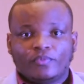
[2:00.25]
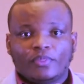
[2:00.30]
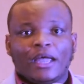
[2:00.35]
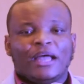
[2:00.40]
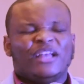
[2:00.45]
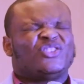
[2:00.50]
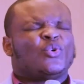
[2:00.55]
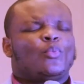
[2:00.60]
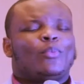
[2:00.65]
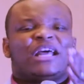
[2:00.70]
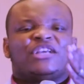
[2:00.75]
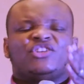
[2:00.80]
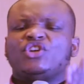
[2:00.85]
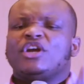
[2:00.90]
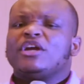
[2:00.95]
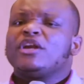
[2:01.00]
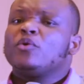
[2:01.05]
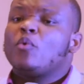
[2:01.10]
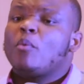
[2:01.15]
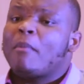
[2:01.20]
And so when I
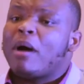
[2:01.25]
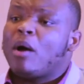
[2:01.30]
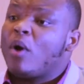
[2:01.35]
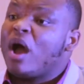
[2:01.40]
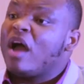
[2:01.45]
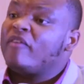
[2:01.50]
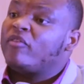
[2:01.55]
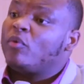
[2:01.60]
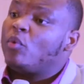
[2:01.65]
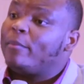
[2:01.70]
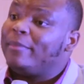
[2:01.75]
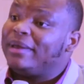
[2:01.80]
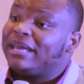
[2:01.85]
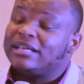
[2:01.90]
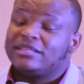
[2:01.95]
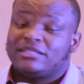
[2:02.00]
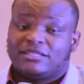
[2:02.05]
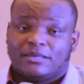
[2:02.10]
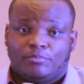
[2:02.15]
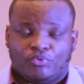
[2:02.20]
shared it with my wife and we
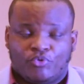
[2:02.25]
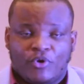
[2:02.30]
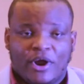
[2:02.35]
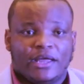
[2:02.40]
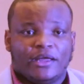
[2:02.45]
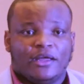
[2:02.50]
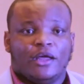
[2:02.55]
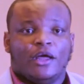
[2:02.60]
began to pray,